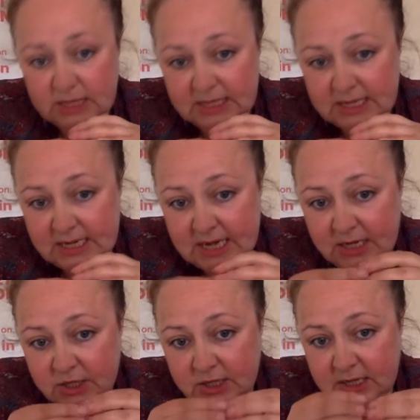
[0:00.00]
it
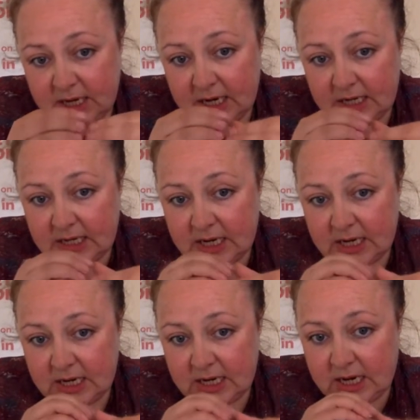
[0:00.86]
denatures and it
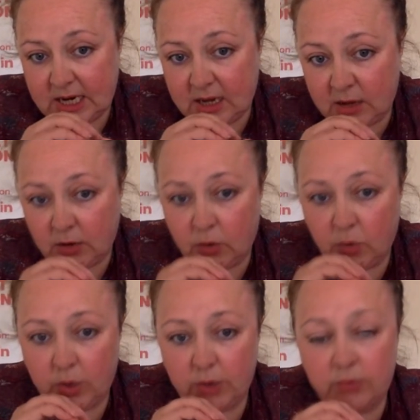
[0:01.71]

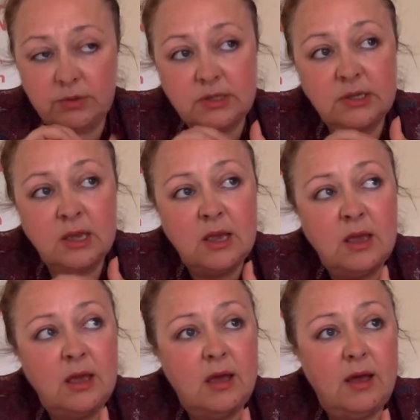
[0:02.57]
uncoils.
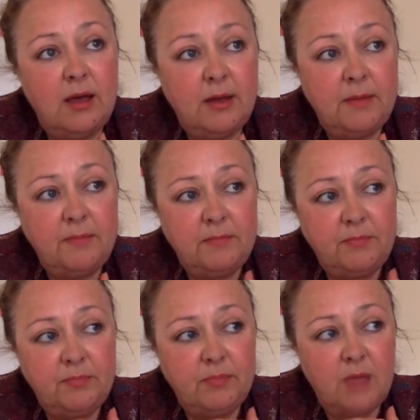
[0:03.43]

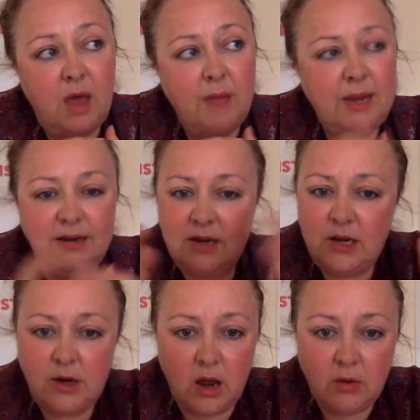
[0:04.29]
I mean,
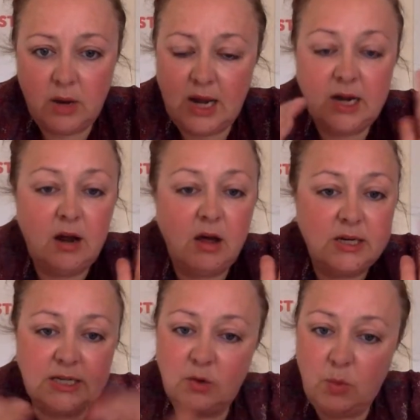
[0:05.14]
you know, in an
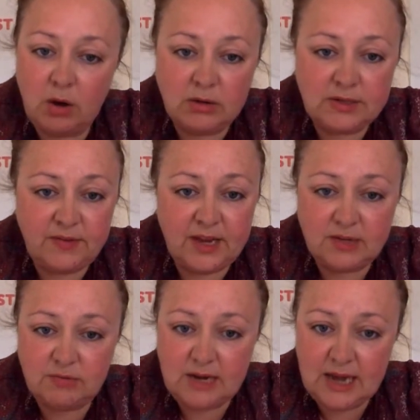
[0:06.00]
ideal world, if you had
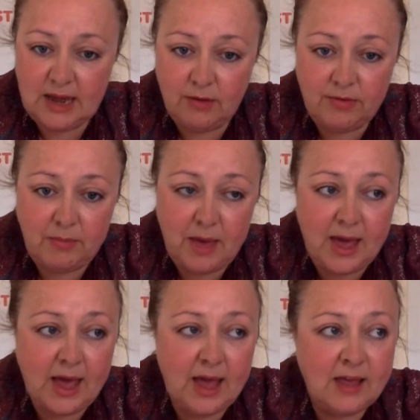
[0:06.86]
a really healthy
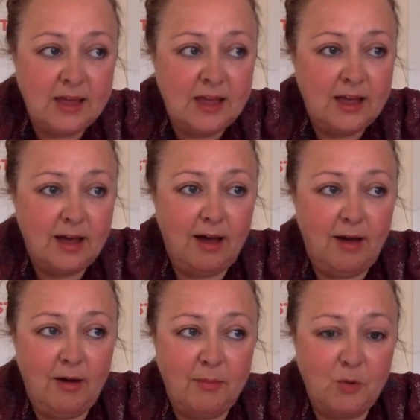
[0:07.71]
pet,
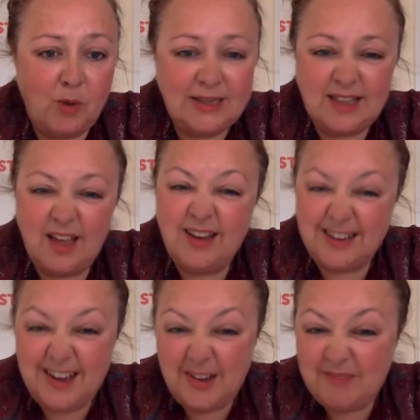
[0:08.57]
I'm always like,
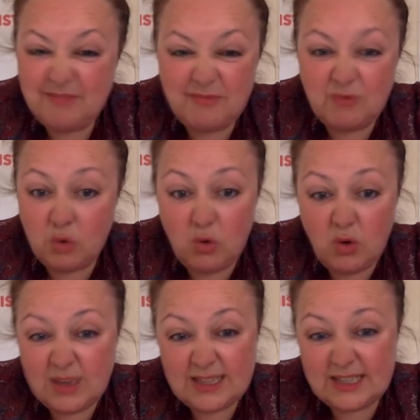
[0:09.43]
you know, raw,
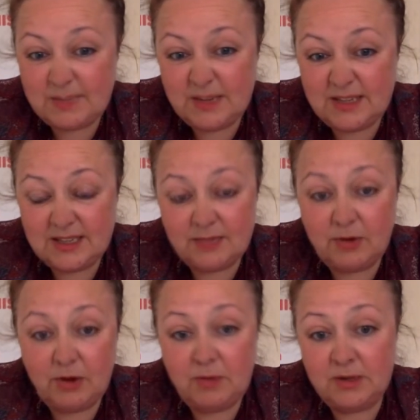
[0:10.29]
it's a species
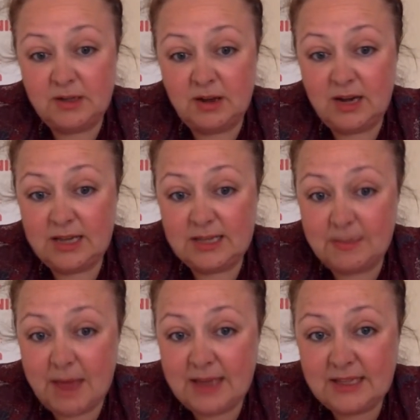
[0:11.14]
appropriate diet and it's
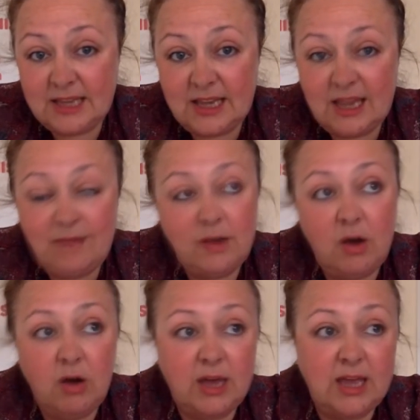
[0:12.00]
amazing. If you
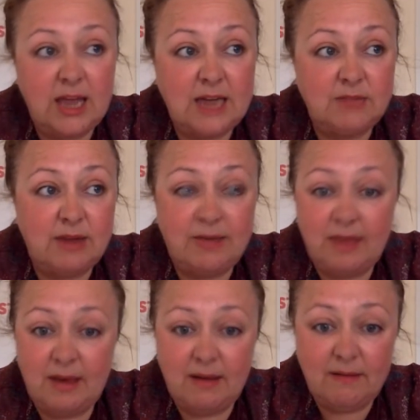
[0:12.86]
can't get your head around that,